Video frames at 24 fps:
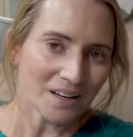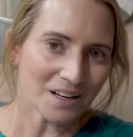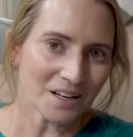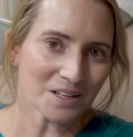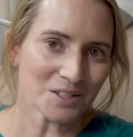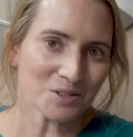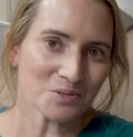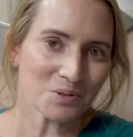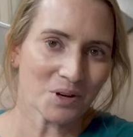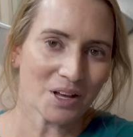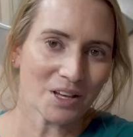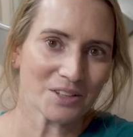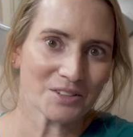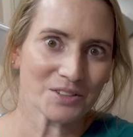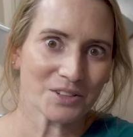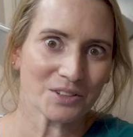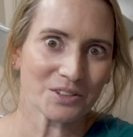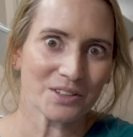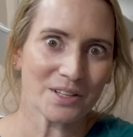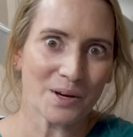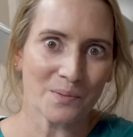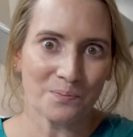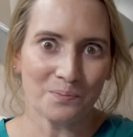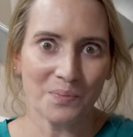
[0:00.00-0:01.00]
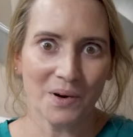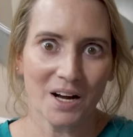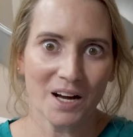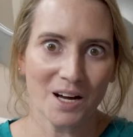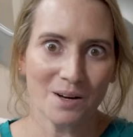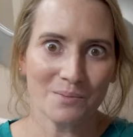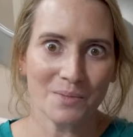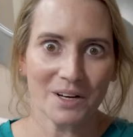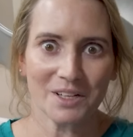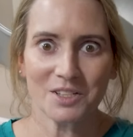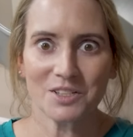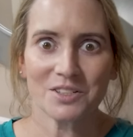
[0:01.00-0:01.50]
as well as their lip
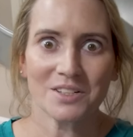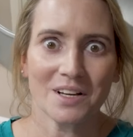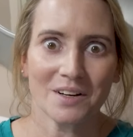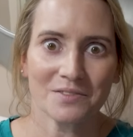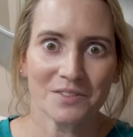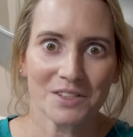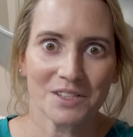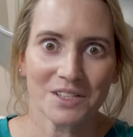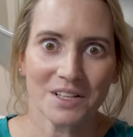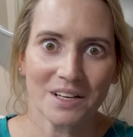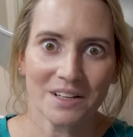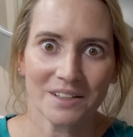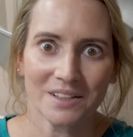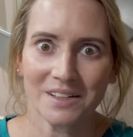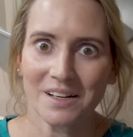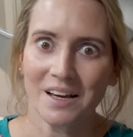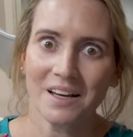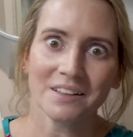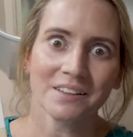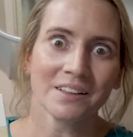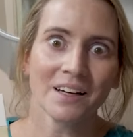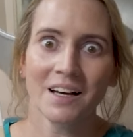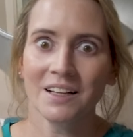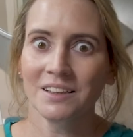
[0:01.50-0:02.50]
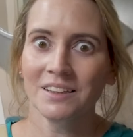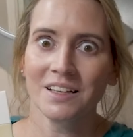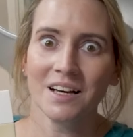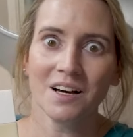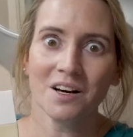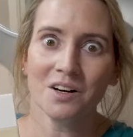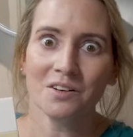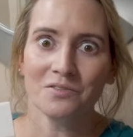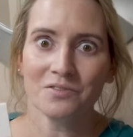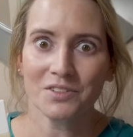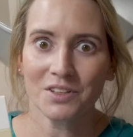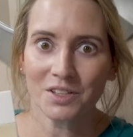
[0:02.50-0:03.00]
balm. I just have to say it again. I
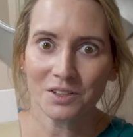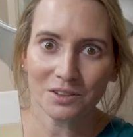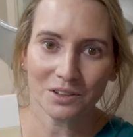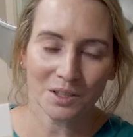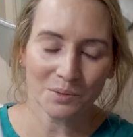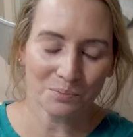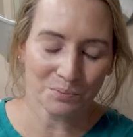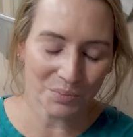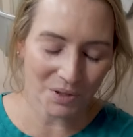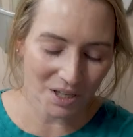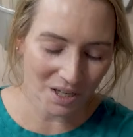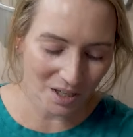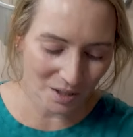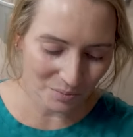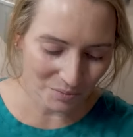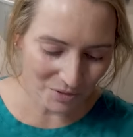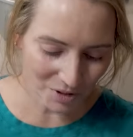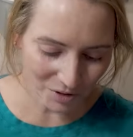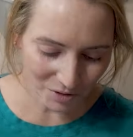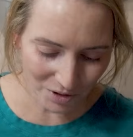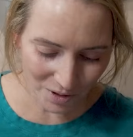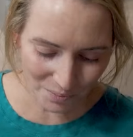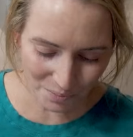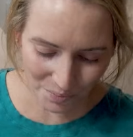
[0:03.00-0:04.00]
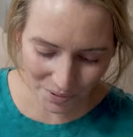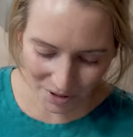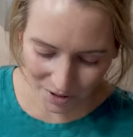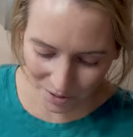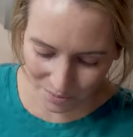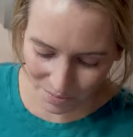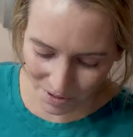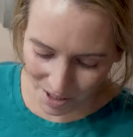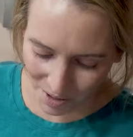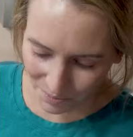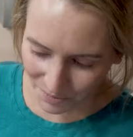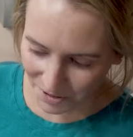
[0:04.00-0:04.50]
love their lip balm, their lip
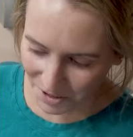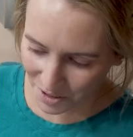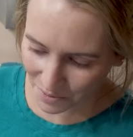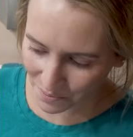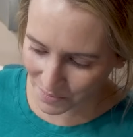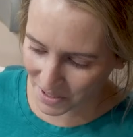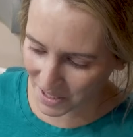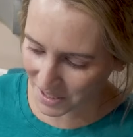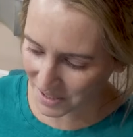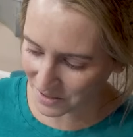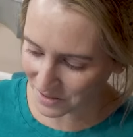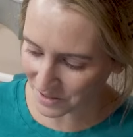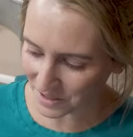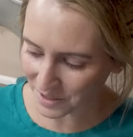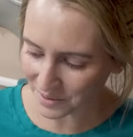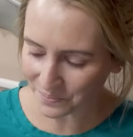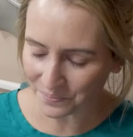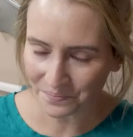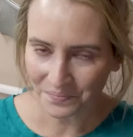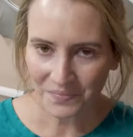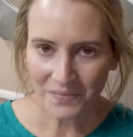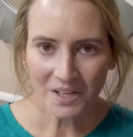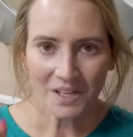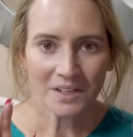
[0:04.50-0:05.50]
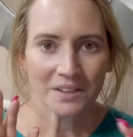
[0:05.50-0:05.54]
butter balm. It's amazing.